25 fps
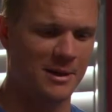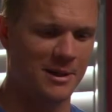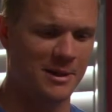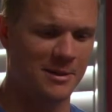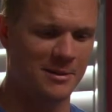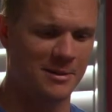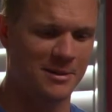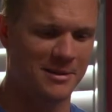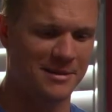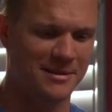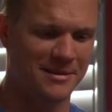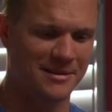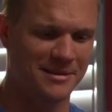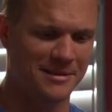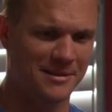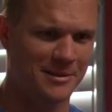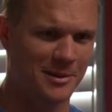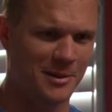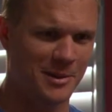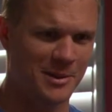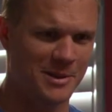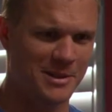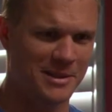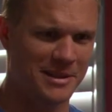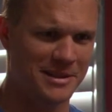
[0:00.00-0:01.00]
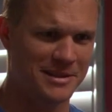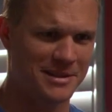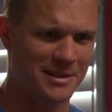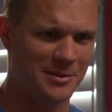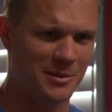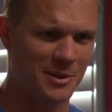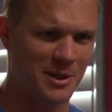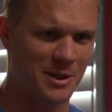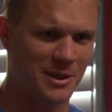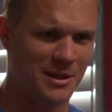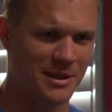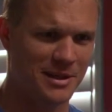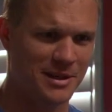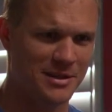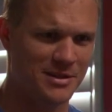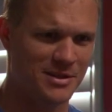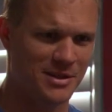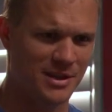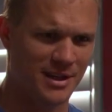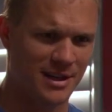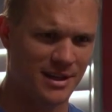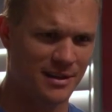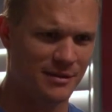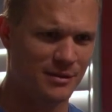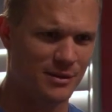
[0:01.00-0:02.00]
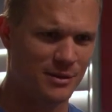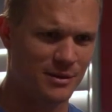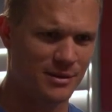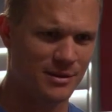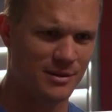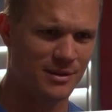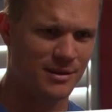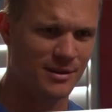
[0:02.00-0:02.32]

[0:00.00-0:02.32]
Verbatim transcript: Uh, why isn't that something you can ask Charlie for?